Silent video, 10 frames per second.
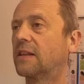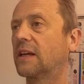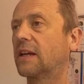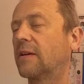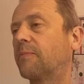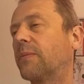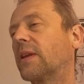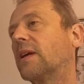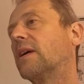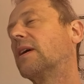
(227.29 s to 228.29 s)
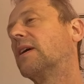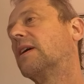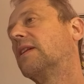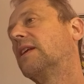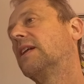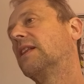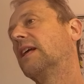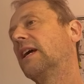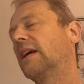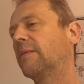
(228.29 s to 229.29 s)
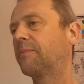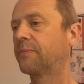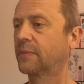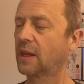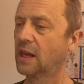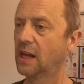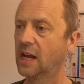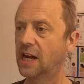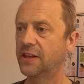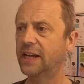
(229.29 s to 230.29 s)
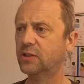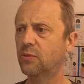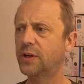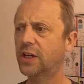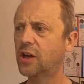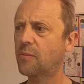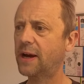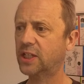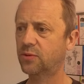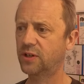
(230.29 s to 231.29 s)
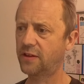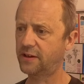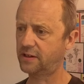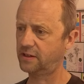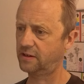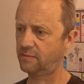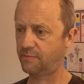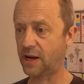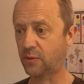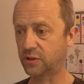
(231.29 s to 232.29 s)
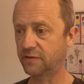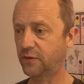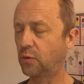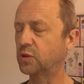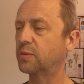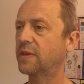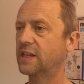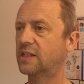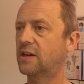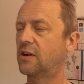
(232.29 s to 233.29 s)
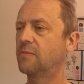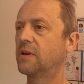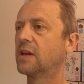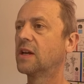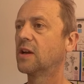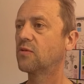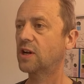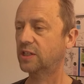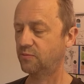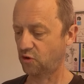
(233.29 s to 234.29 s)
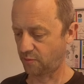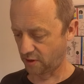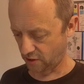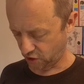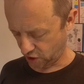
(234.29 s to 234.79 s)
There, and then there. And the next one we're going to go back to another backwards and forwards, but this time we're actually dropping our